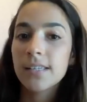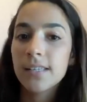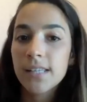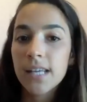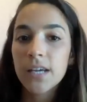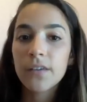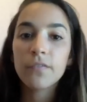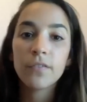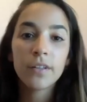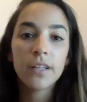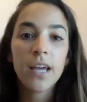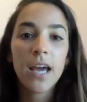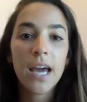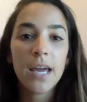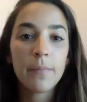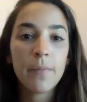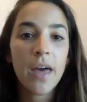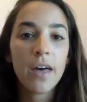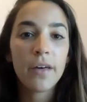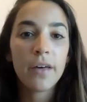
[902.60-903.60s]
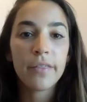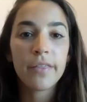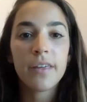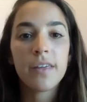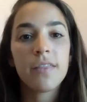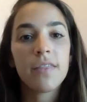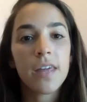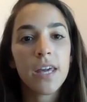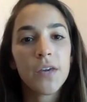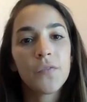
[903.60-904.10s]
thankfully I'm
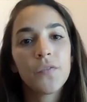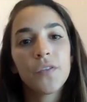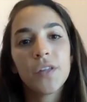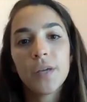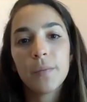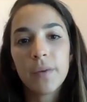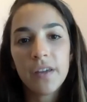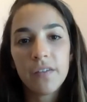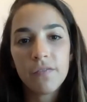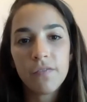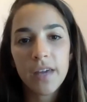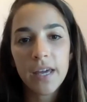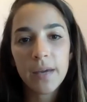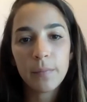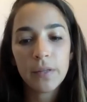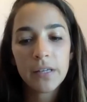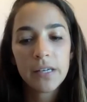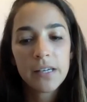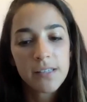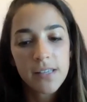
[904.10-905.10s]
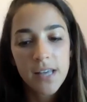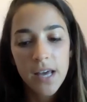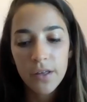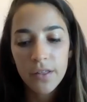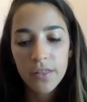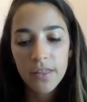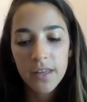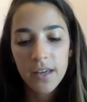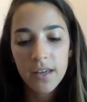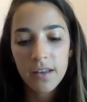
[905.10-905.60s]
healthy, thankfully my family is
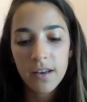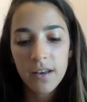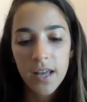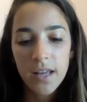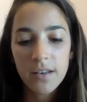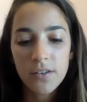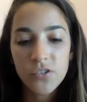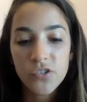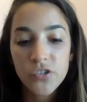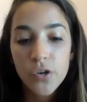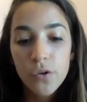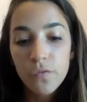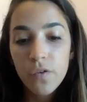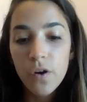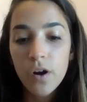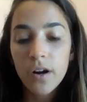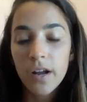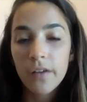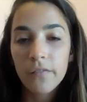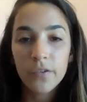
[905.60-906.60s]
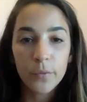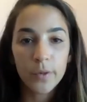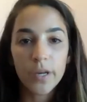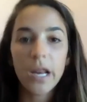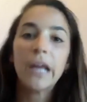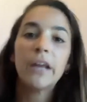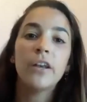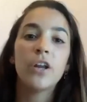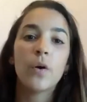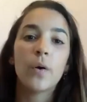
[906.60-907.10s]
healthy, and so far everyone
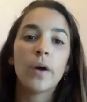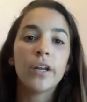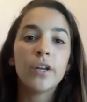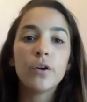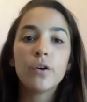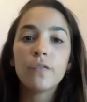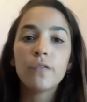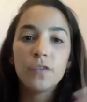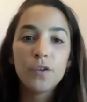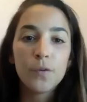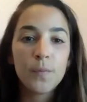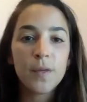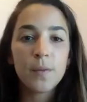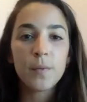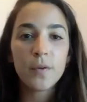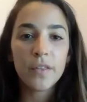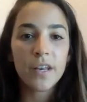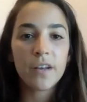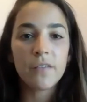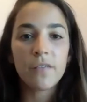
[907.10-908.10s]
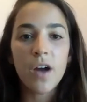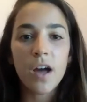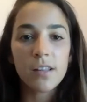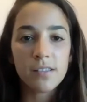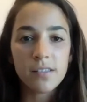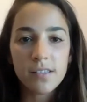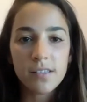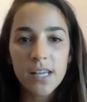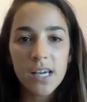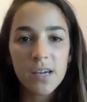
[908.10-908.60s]
I know a few people that have
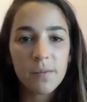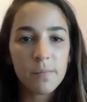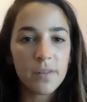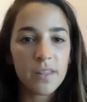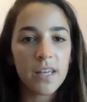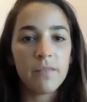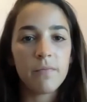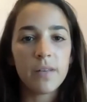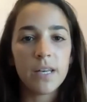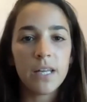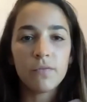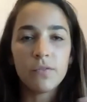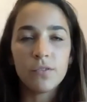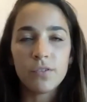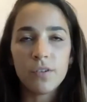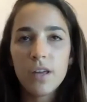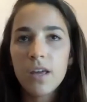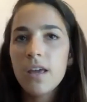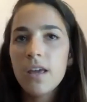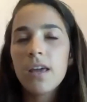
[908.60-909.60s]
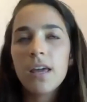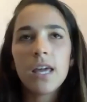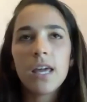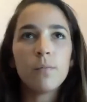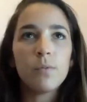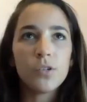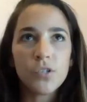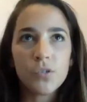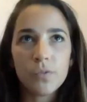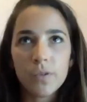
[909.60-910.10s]
gotten sick, but they've been
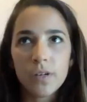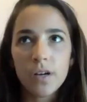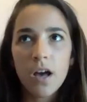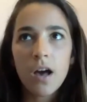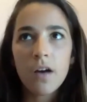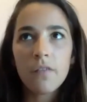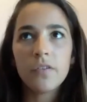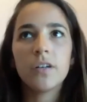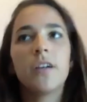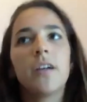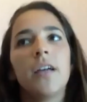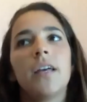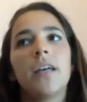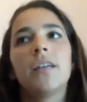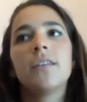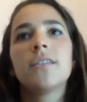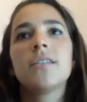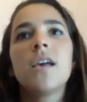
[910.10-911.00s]
able to recover, and